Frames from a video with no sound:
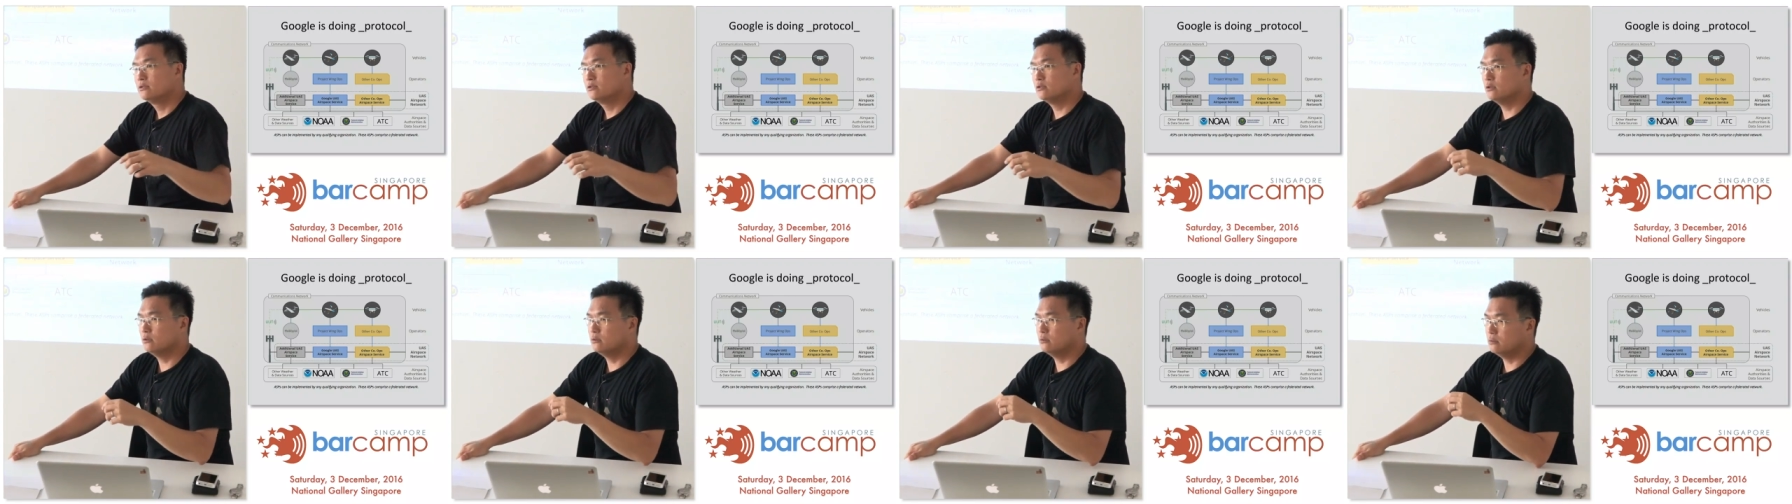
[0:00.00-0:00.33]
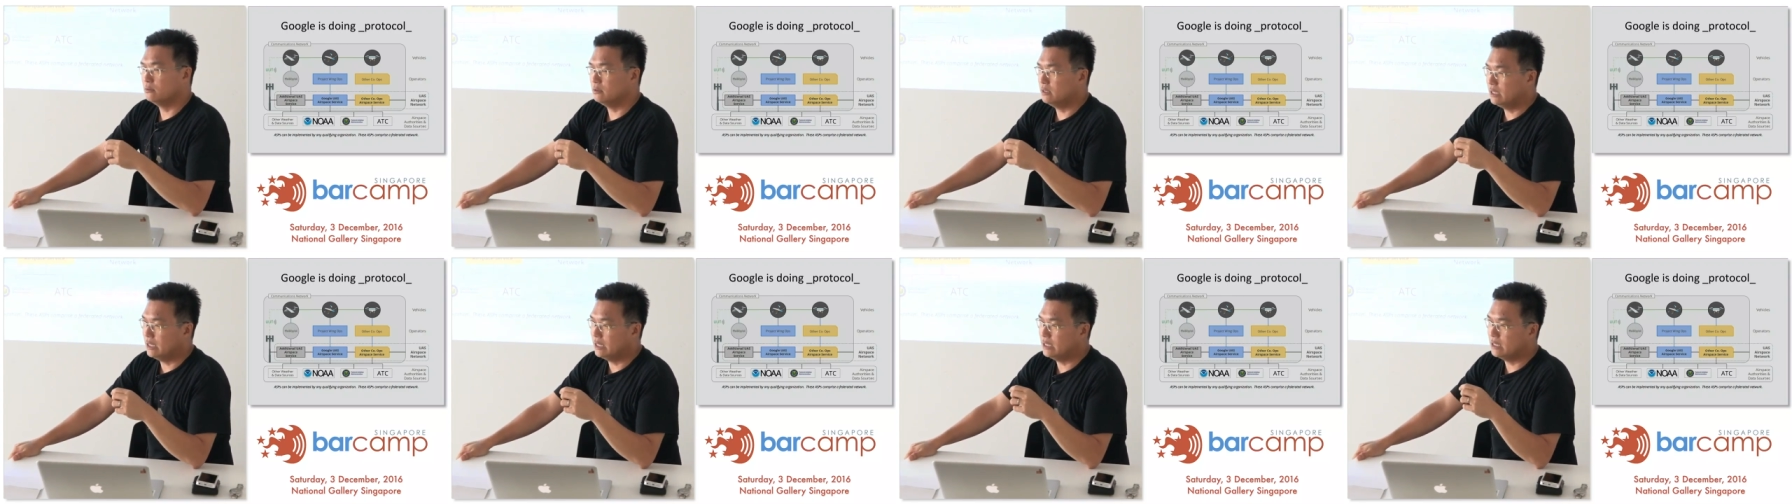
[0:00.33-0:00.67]

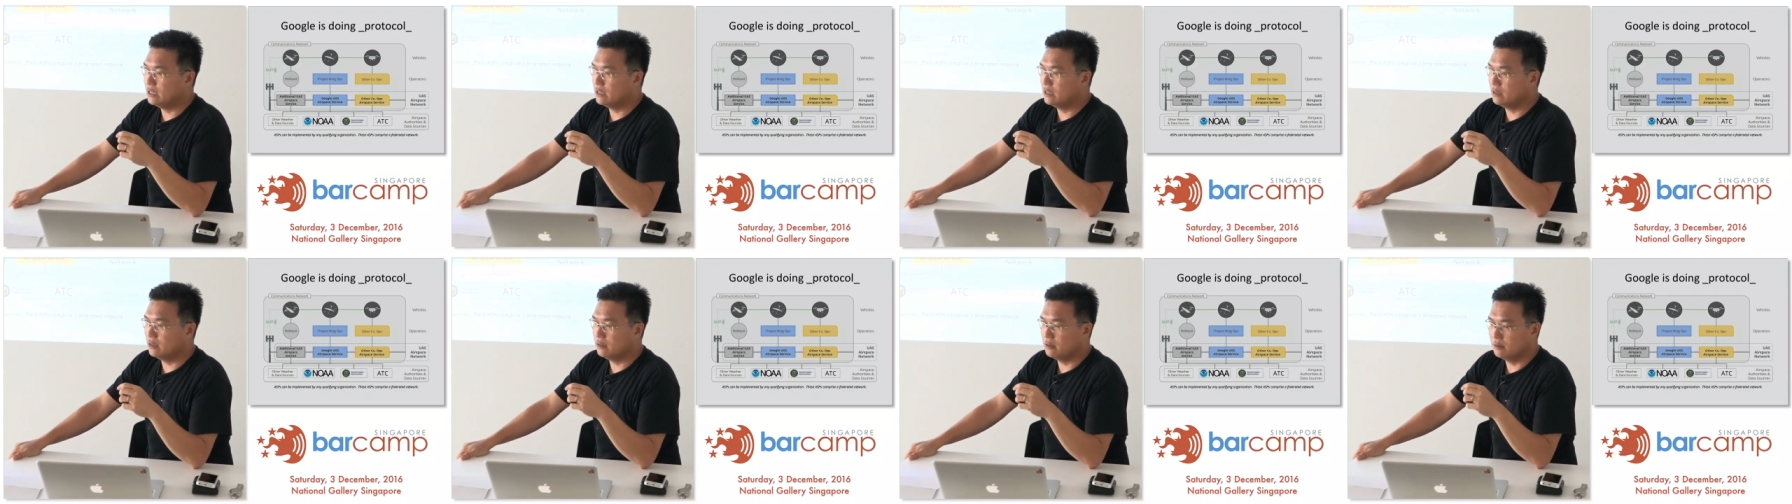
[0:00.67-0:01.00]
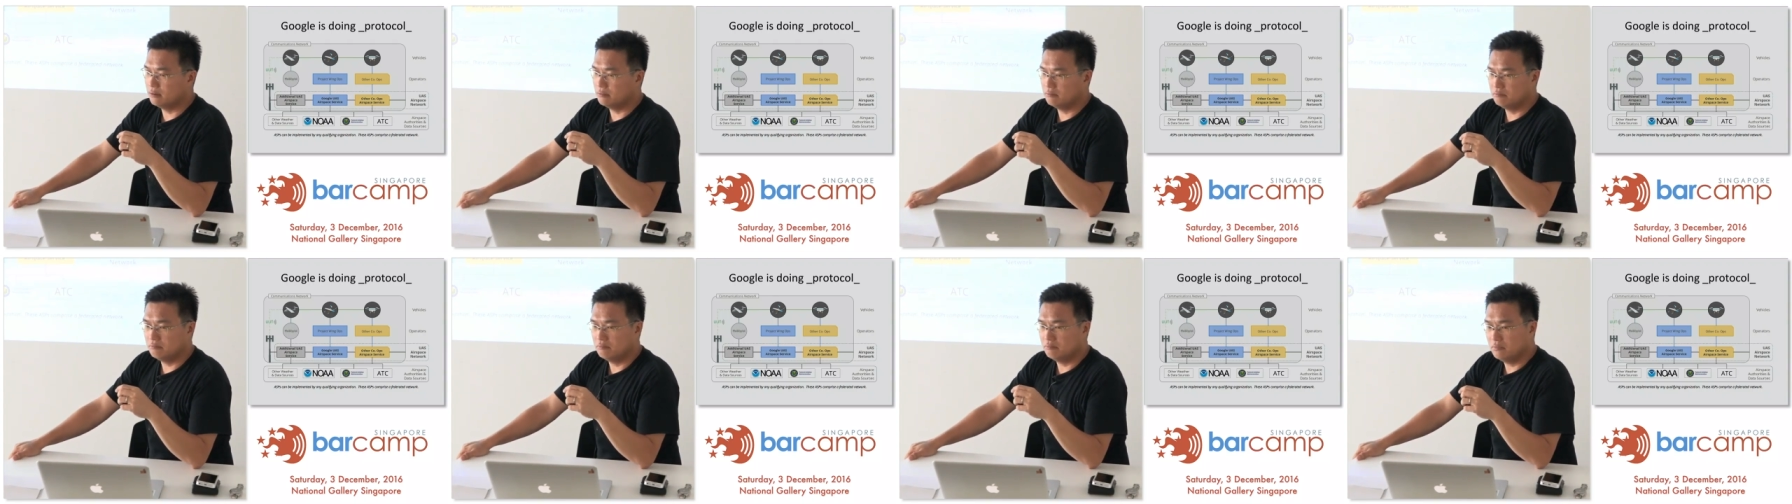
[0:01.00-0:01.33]
So in
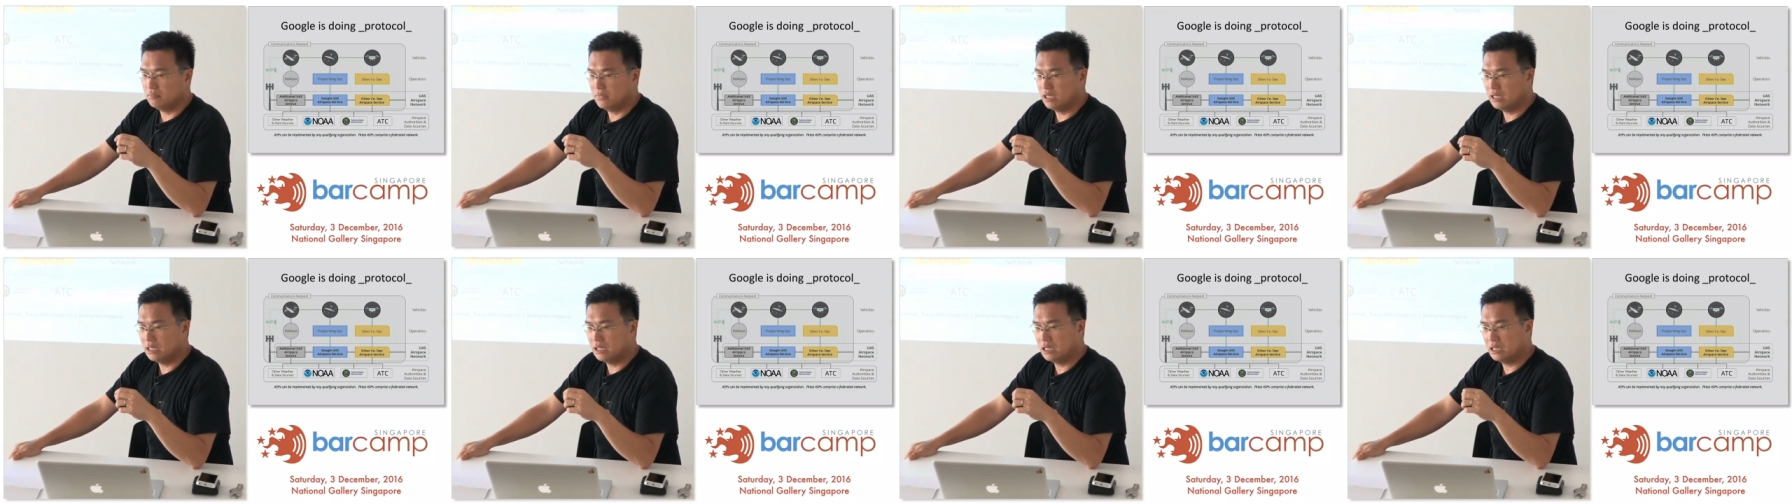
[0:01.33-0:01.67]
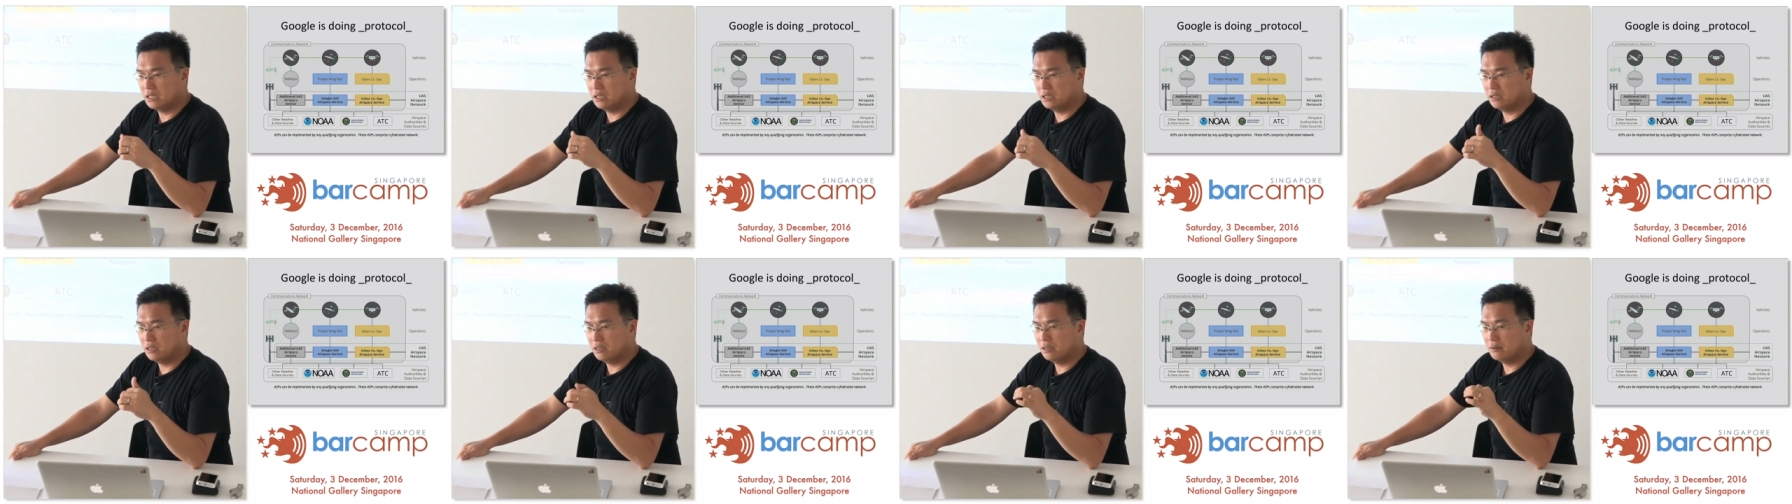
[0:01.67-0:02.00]
a, in
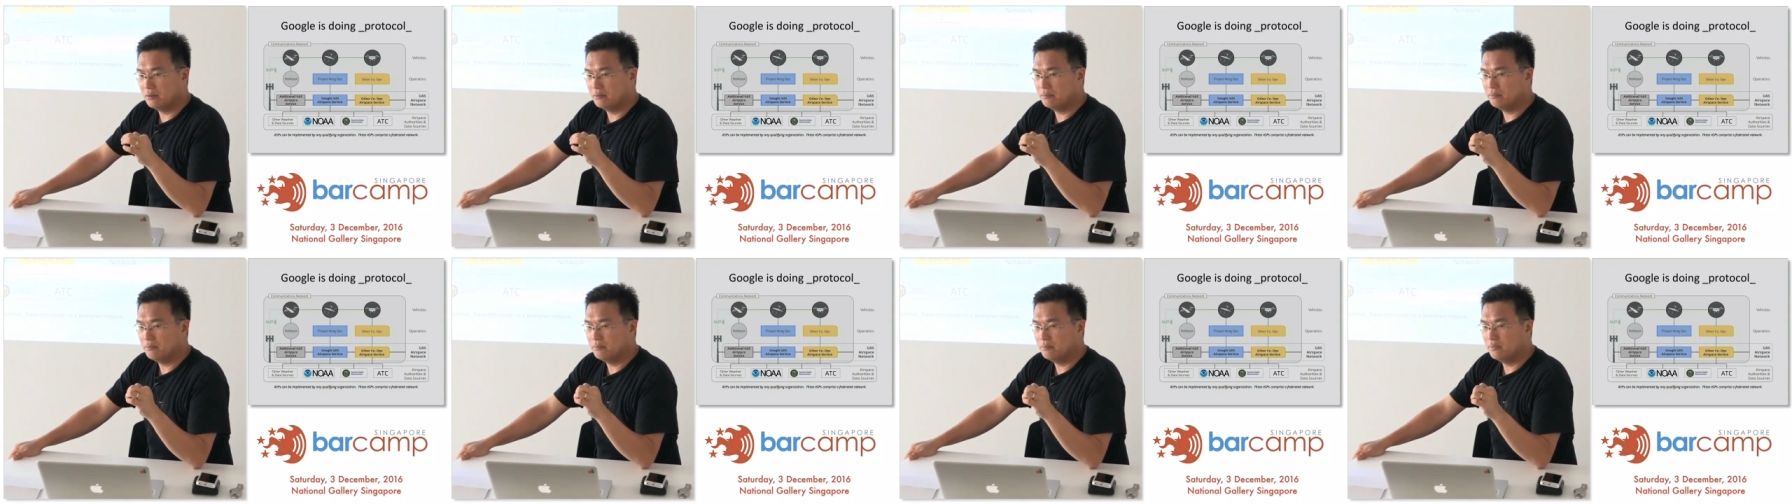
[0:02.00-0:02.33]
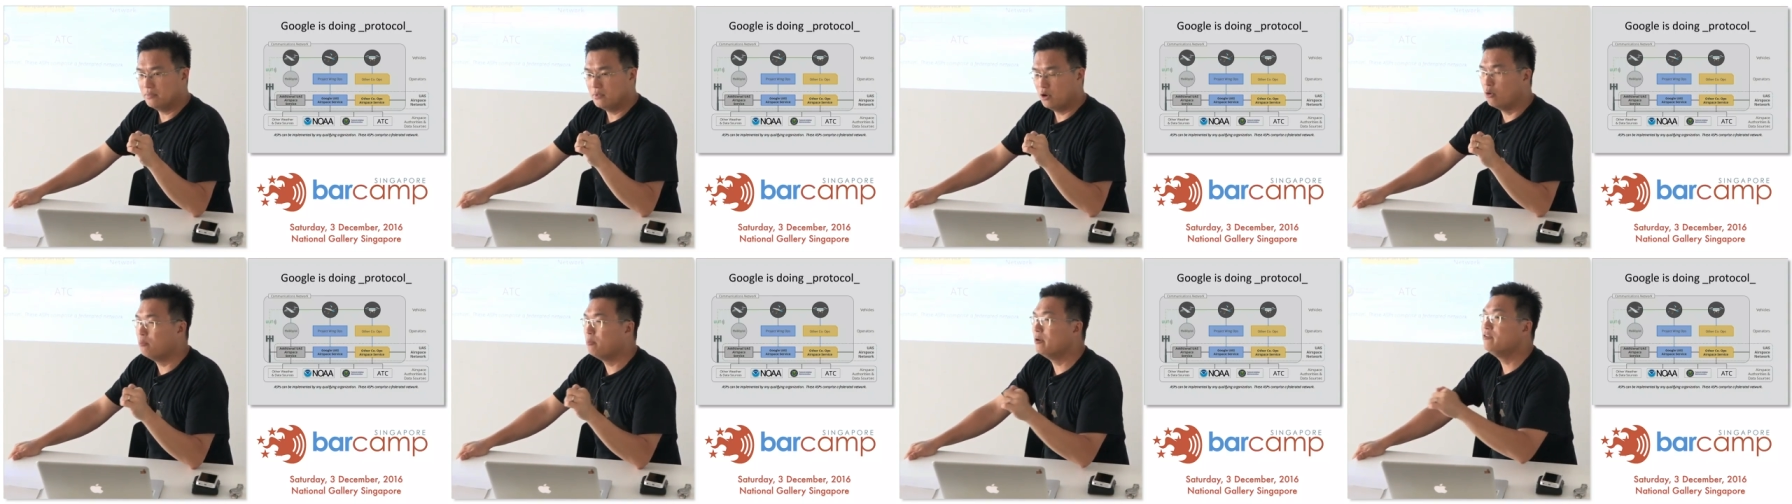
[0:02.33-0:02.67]
a
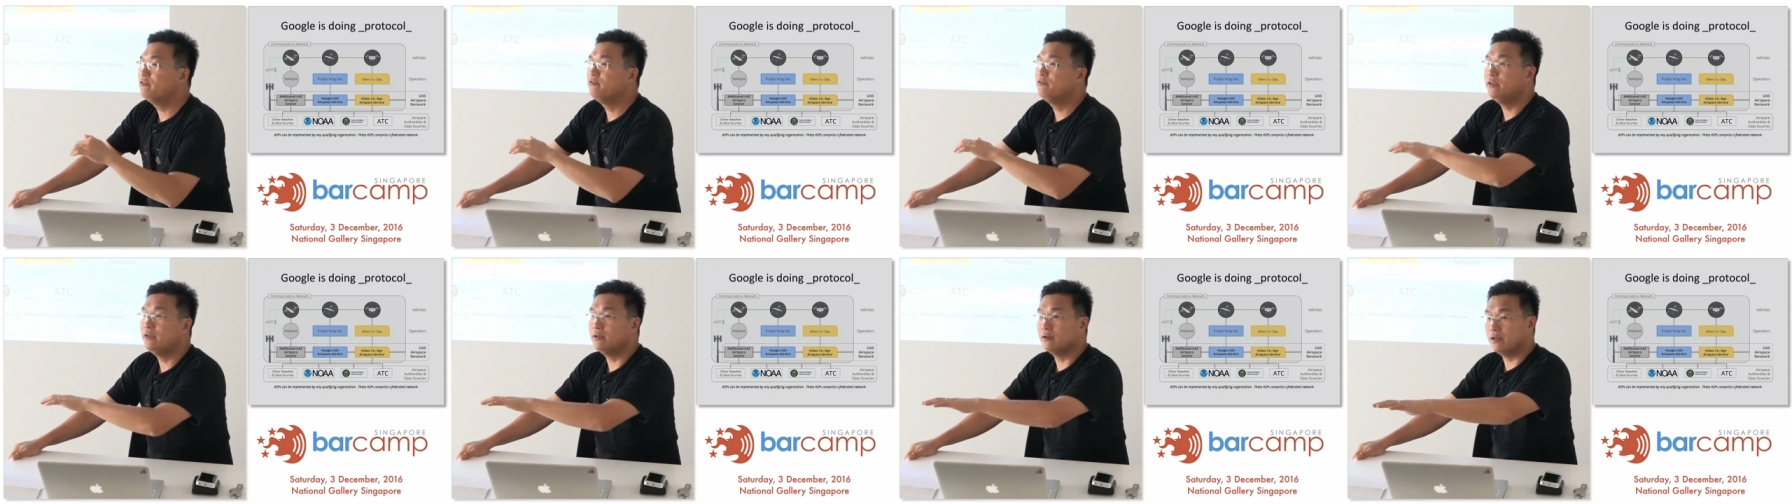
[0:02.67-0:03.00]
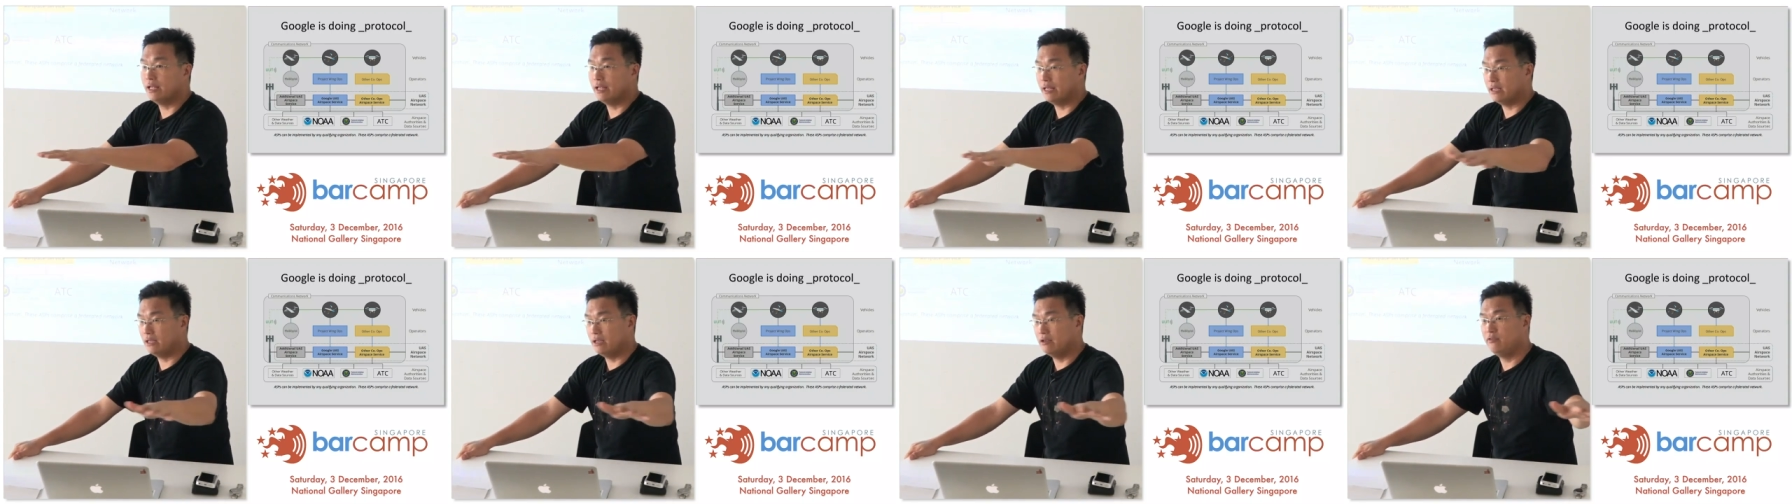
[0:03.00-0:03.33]
open
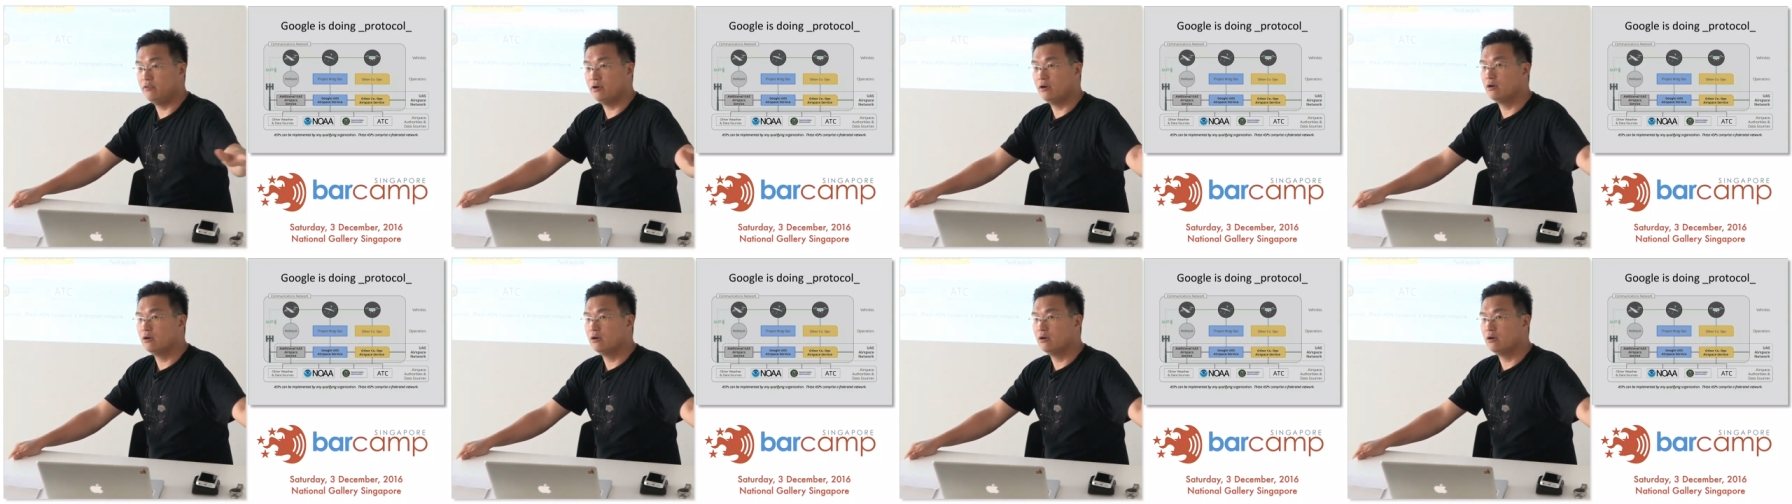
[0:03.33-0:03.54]
field, like if